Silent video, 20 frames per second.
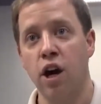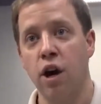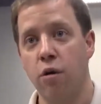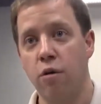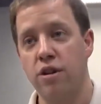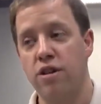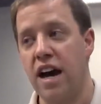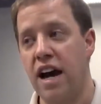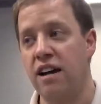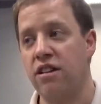
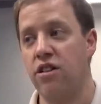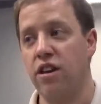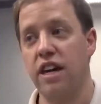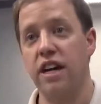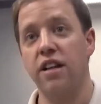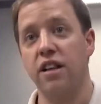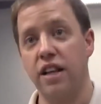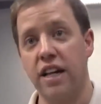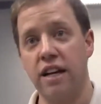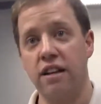which actually
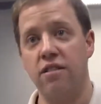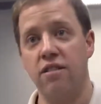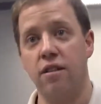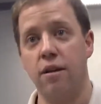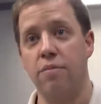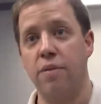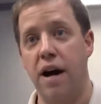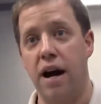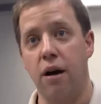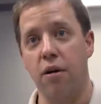cleans
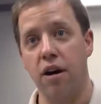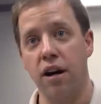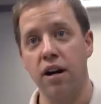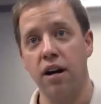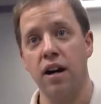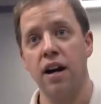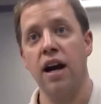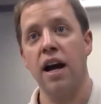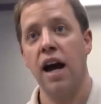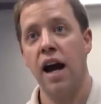the power,
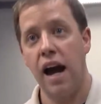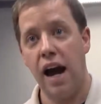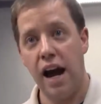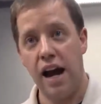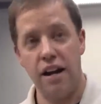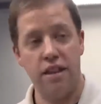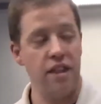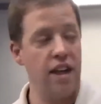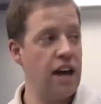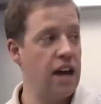
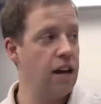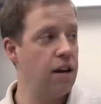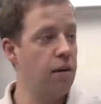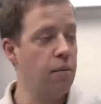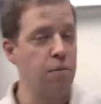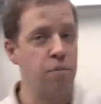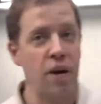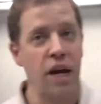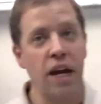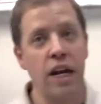and then
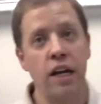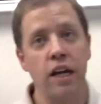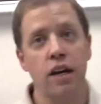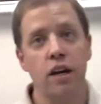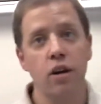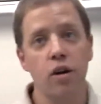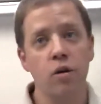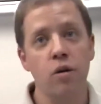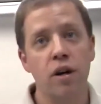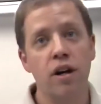
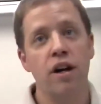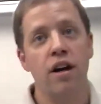PDU,